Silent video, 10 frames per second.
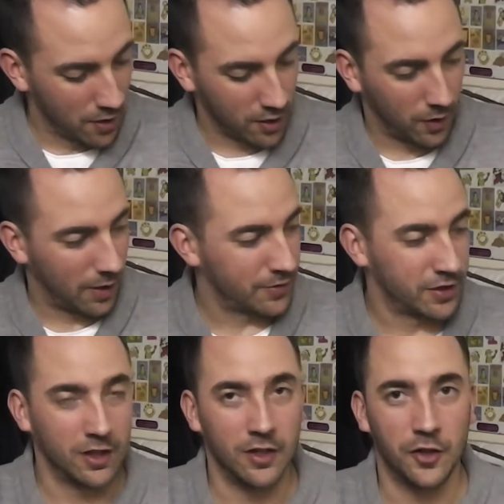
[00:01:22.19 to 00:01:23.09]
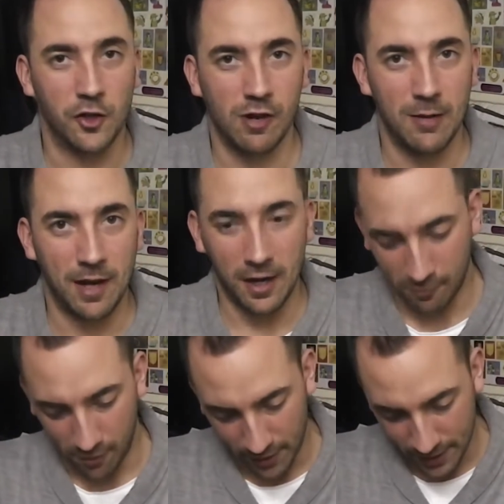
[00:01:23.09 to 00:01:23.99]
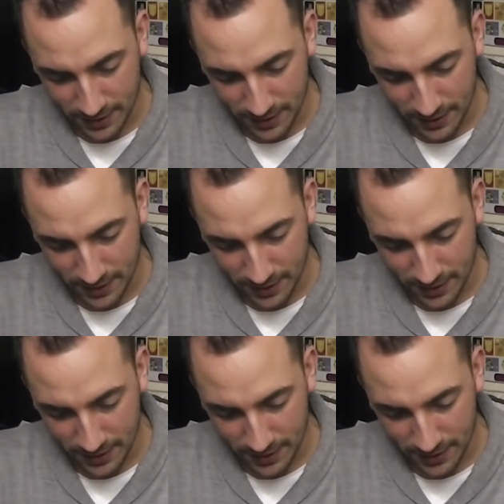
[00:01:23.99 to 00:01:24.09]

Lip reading: work our way up to the cream later on.